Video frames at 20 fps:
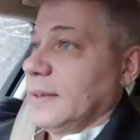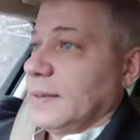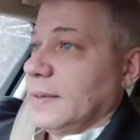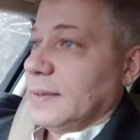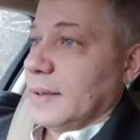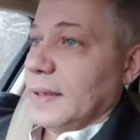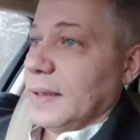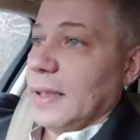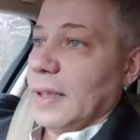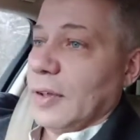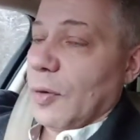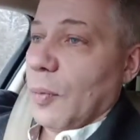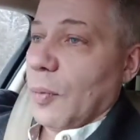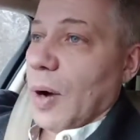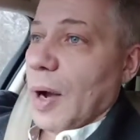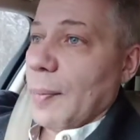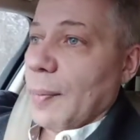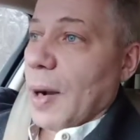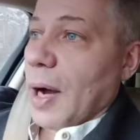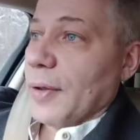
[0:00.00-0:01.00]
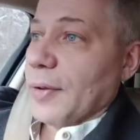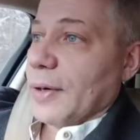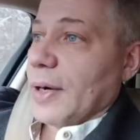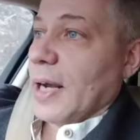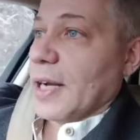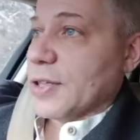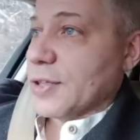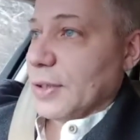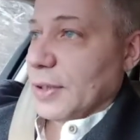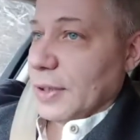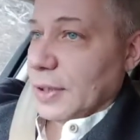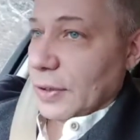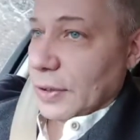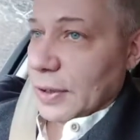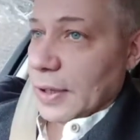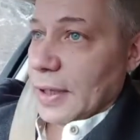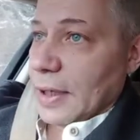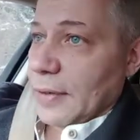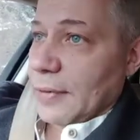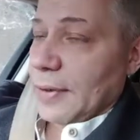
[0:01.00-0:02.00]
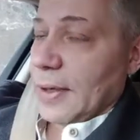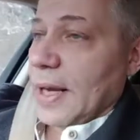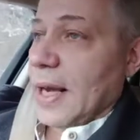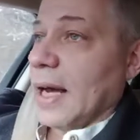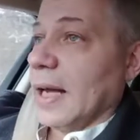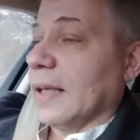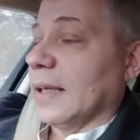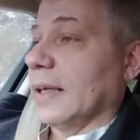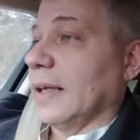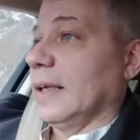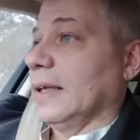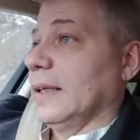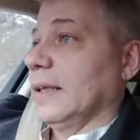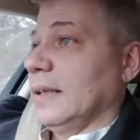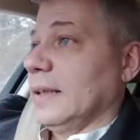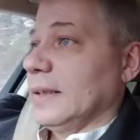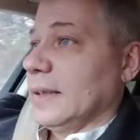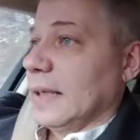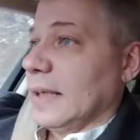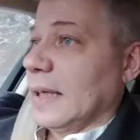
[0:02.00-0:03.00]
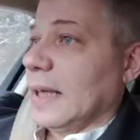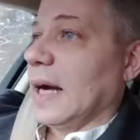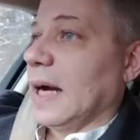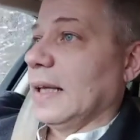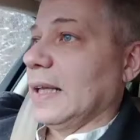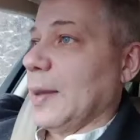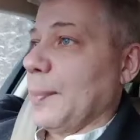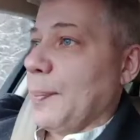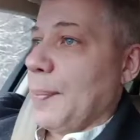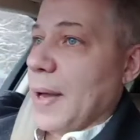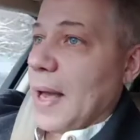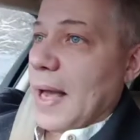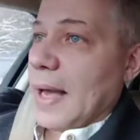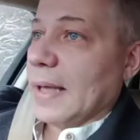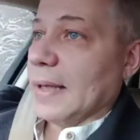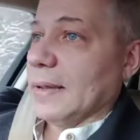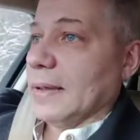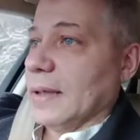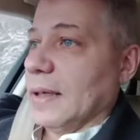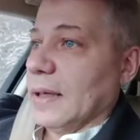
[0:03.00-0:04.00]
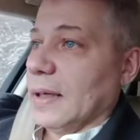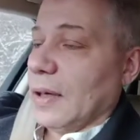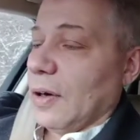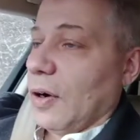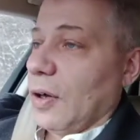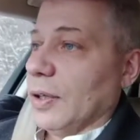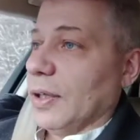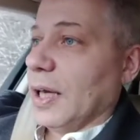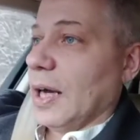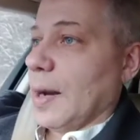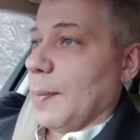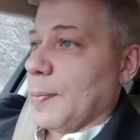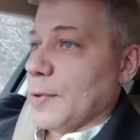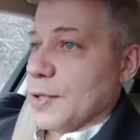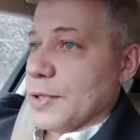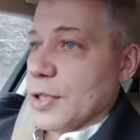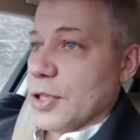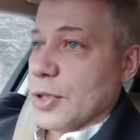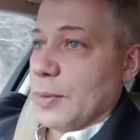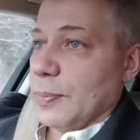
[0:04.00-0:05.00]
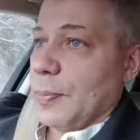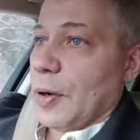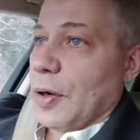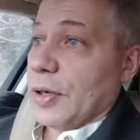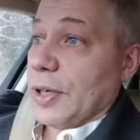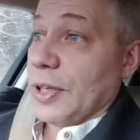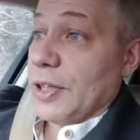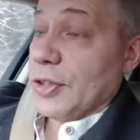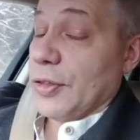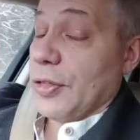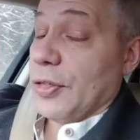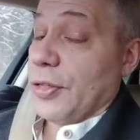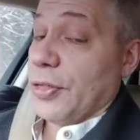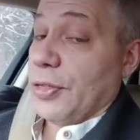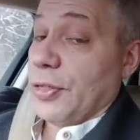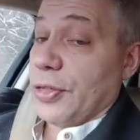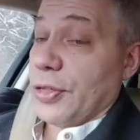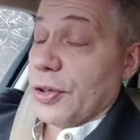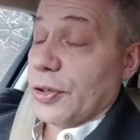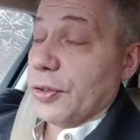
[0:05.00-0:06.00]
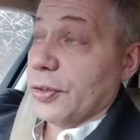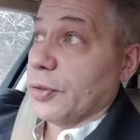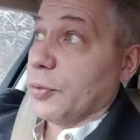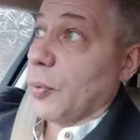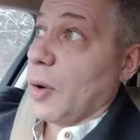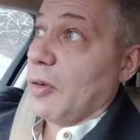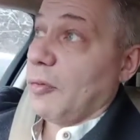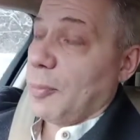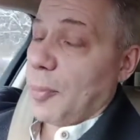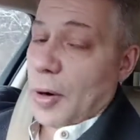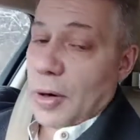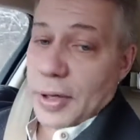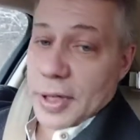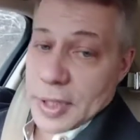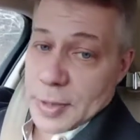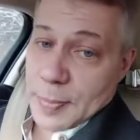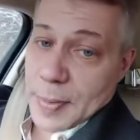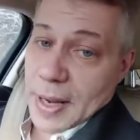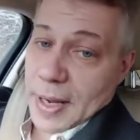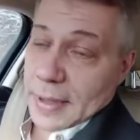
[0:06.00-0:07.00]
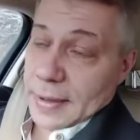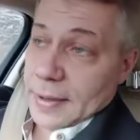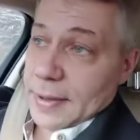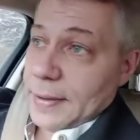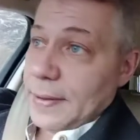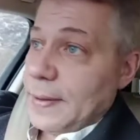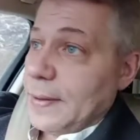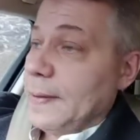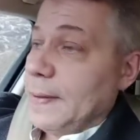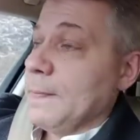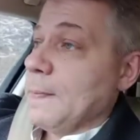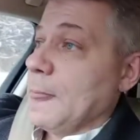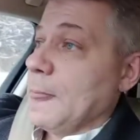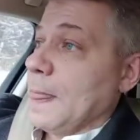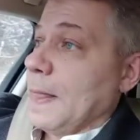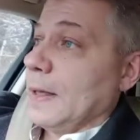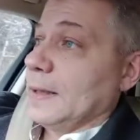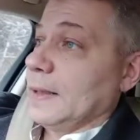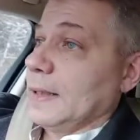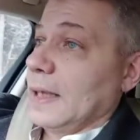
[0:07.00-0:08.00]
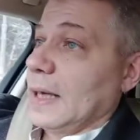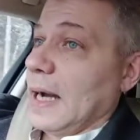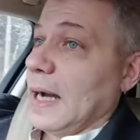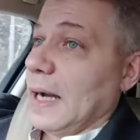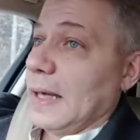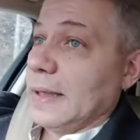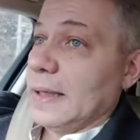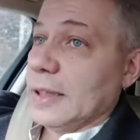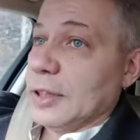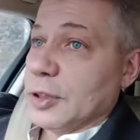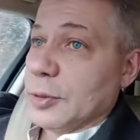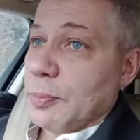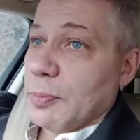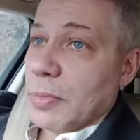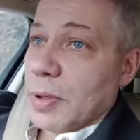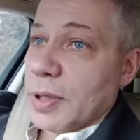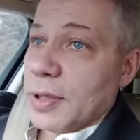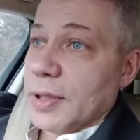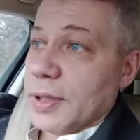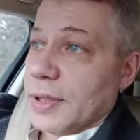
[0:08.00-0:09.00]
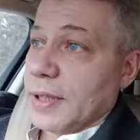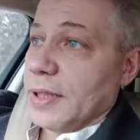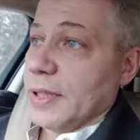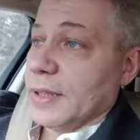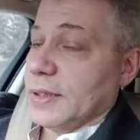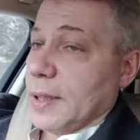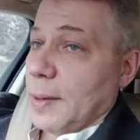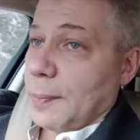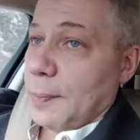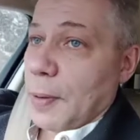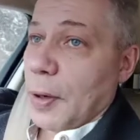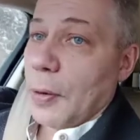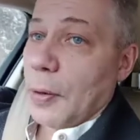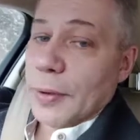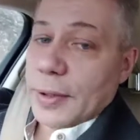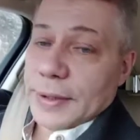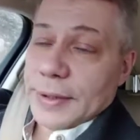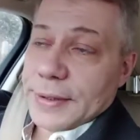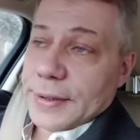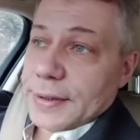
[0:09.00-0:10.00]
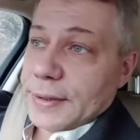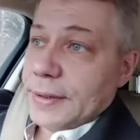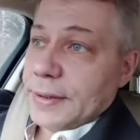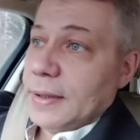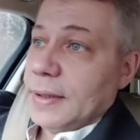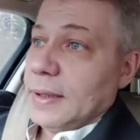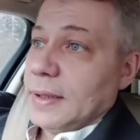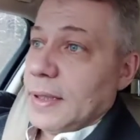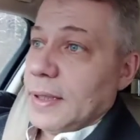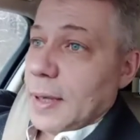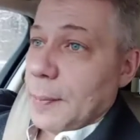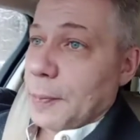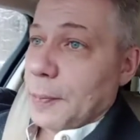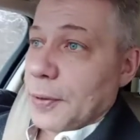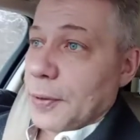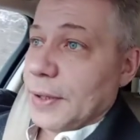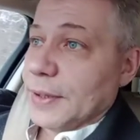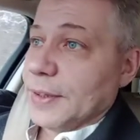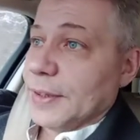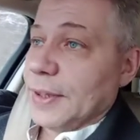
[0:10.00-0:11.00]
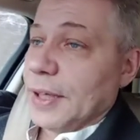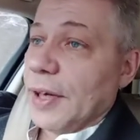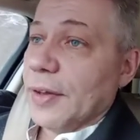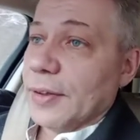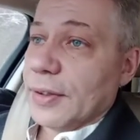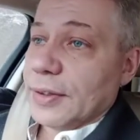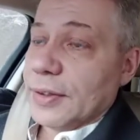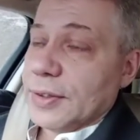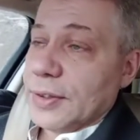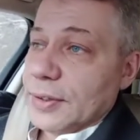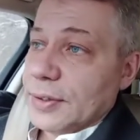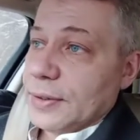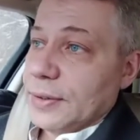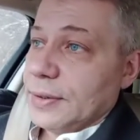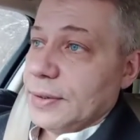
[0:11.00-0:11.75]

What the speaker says: Why bother actually looking at reality? A guy that banned all the opposition parties, 12 parties banned. The guy that's murdered his opponents, imprisoned others.